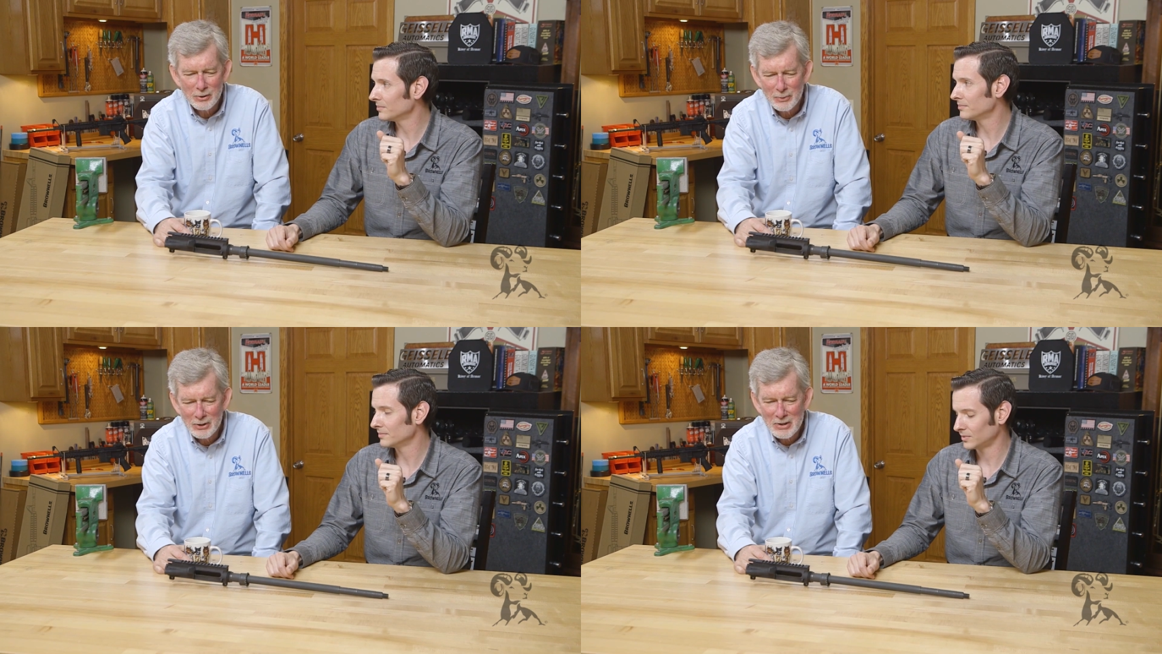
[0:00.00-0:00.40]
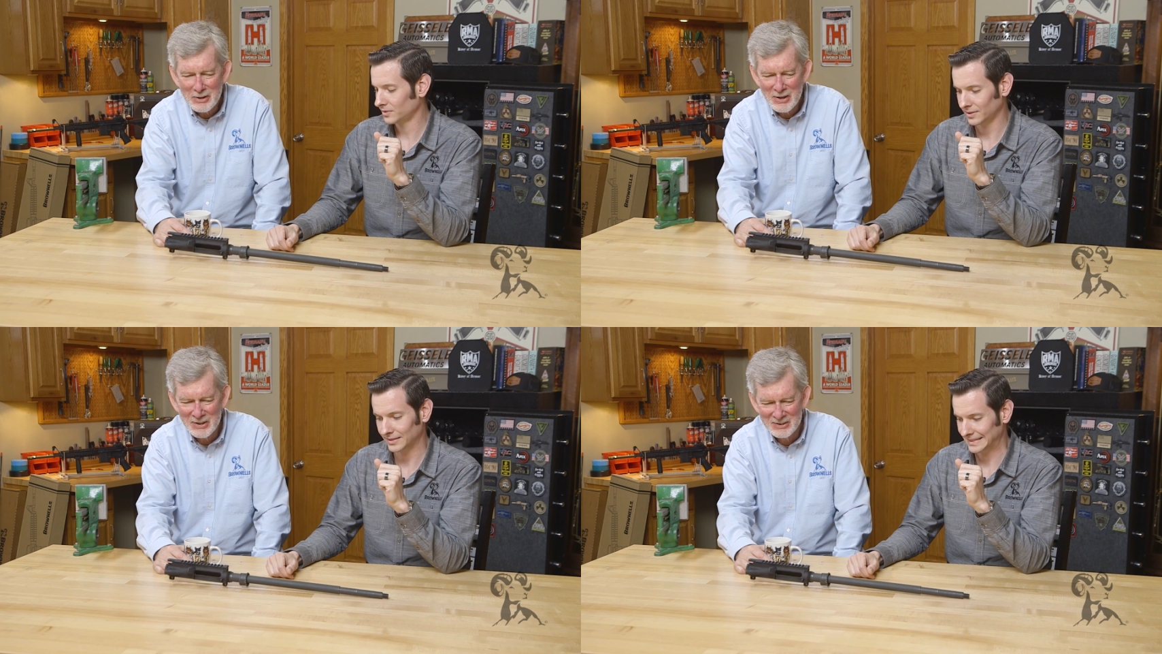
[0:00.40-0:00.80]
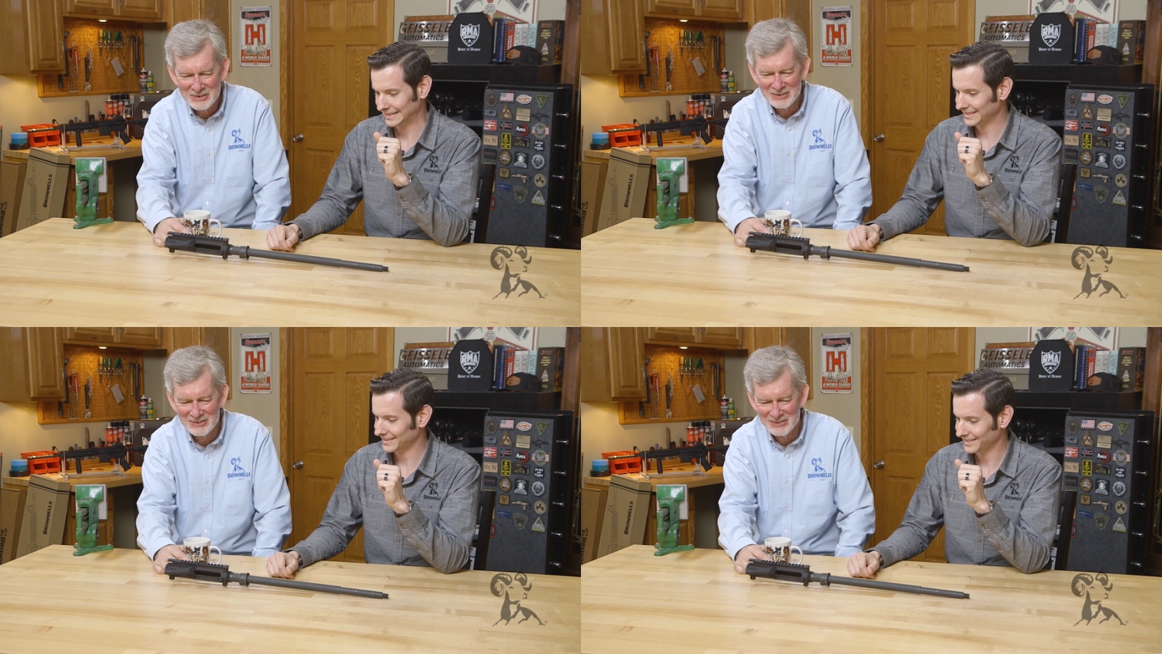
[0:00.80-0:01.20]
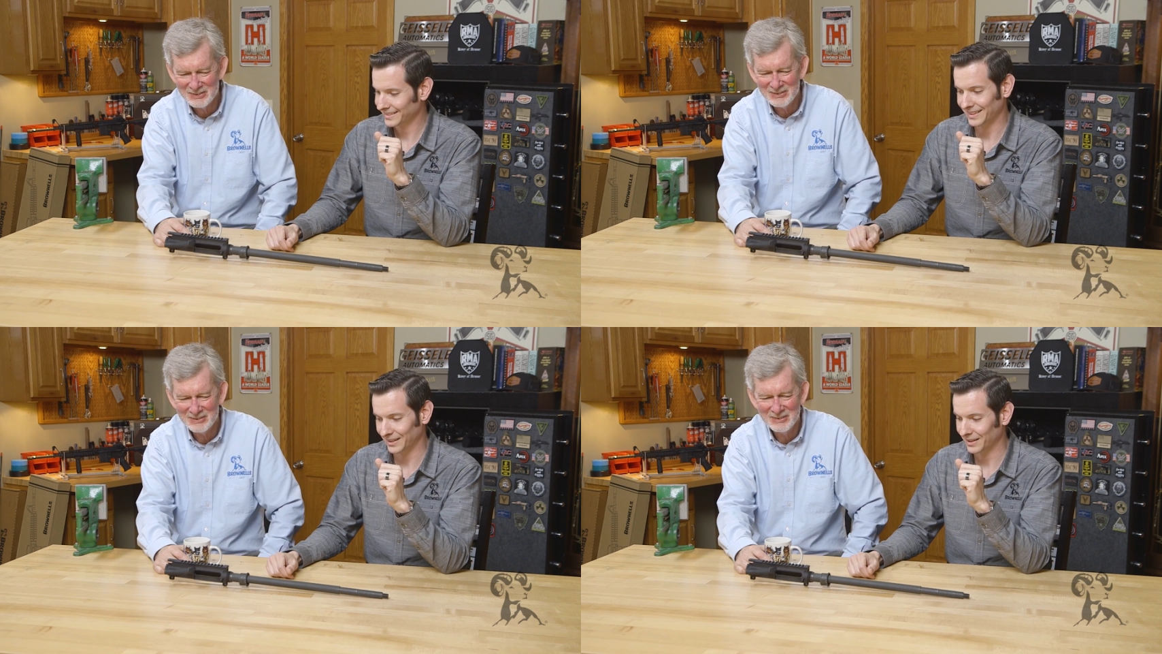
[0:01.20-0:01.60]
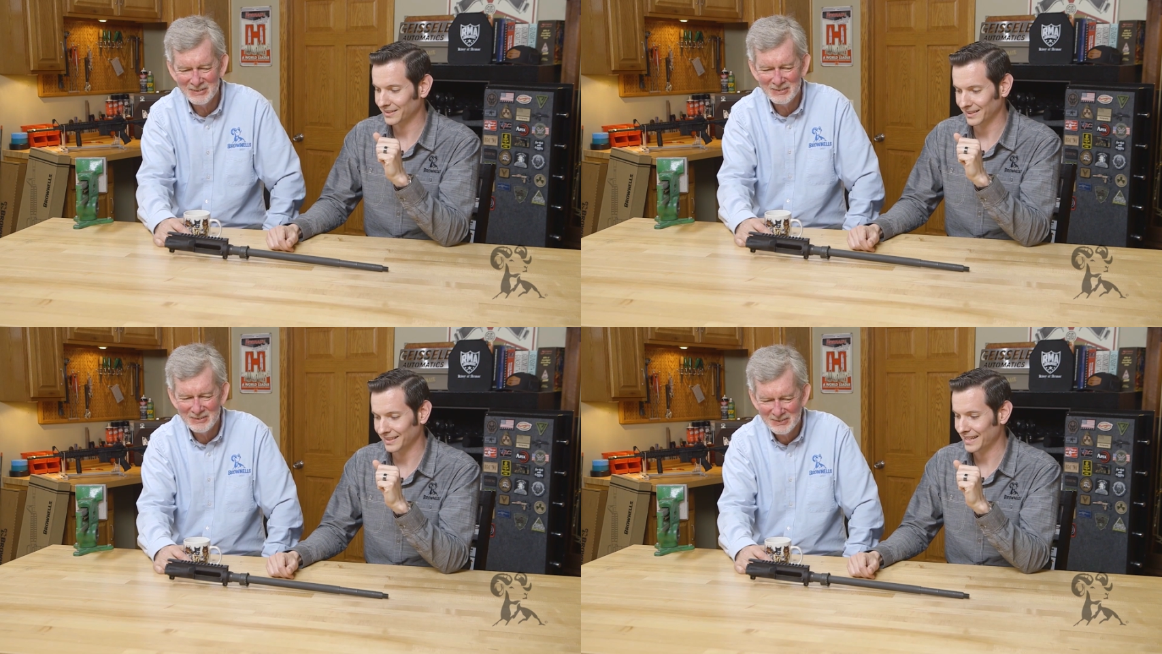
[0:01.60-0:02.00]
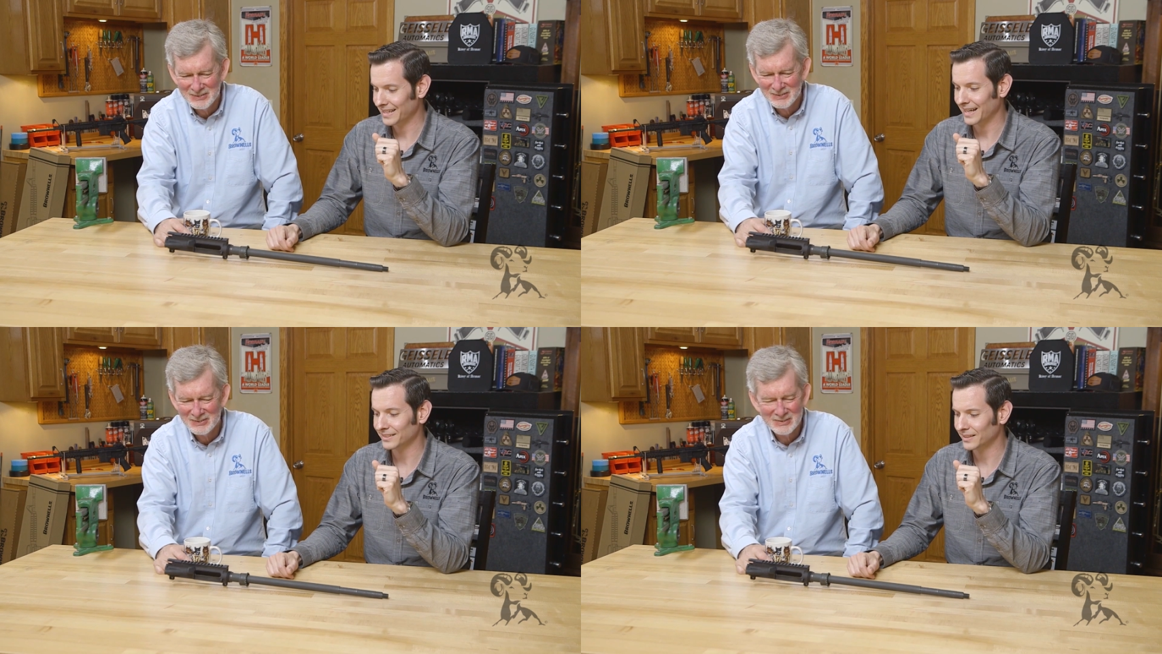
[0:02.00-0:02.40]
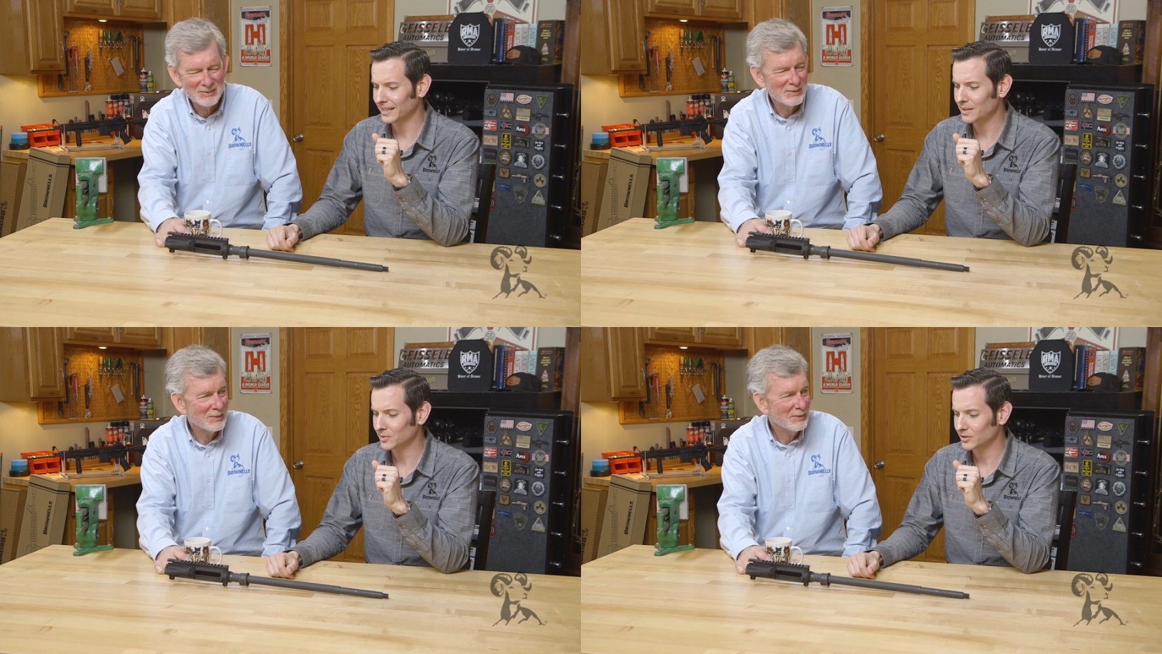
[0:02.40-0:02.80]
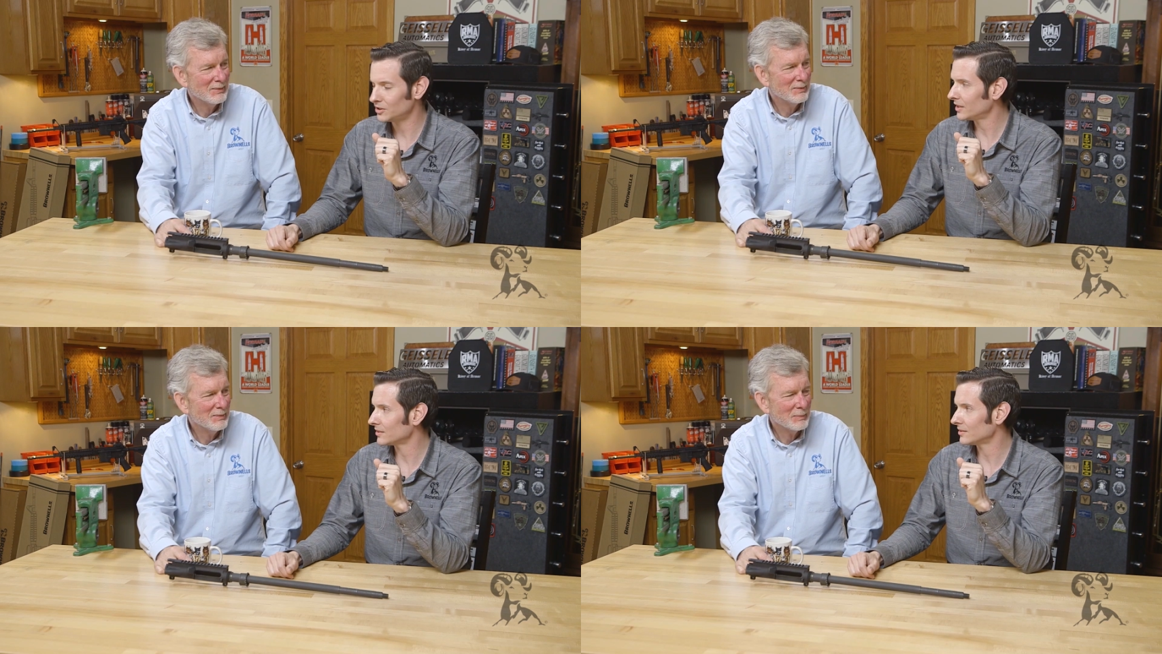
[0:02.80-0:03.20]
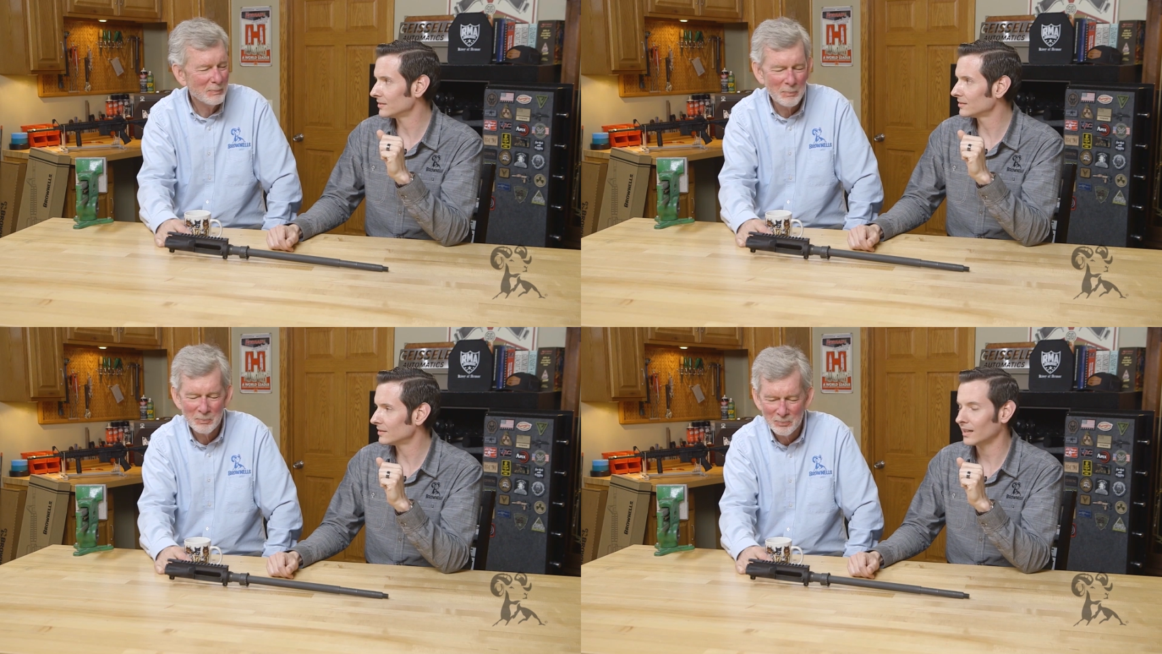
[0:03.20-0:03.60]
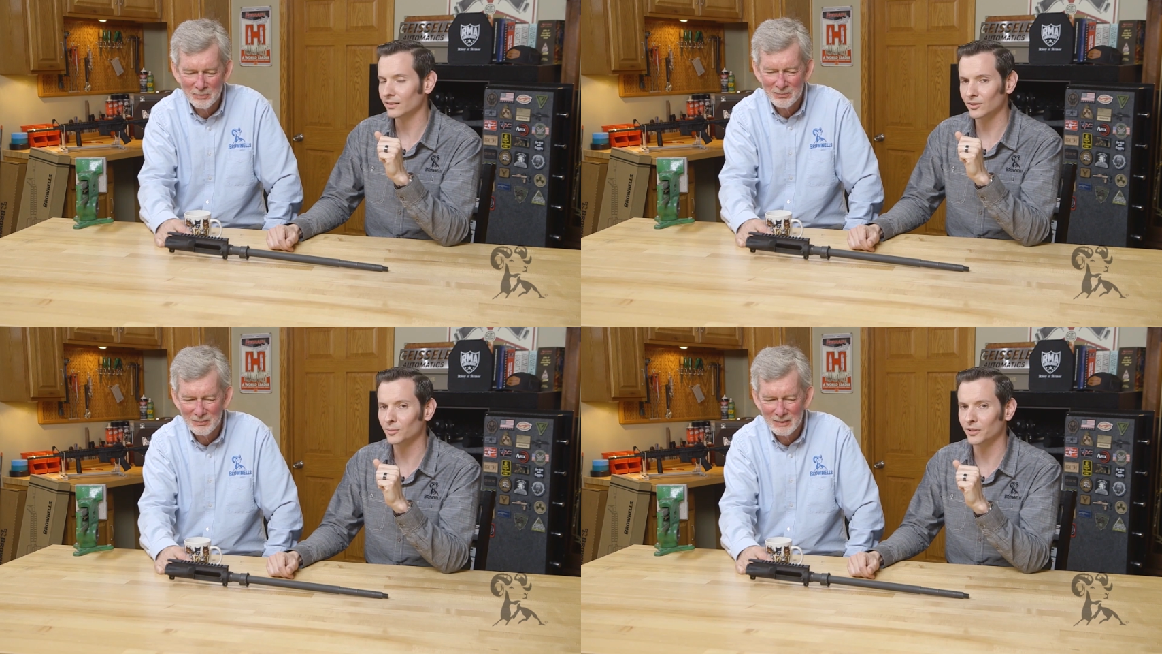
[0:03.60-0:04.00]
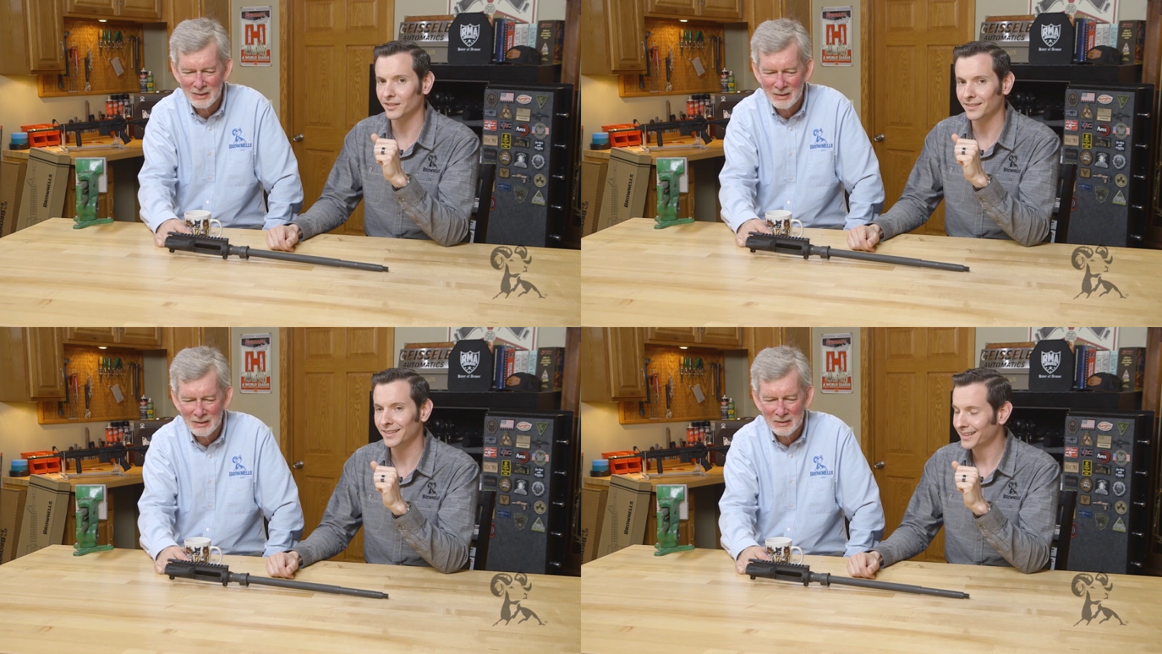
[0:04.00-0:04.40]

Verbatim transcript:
Speaker 1: lubricant. As the name suggests, it's not a lubricant.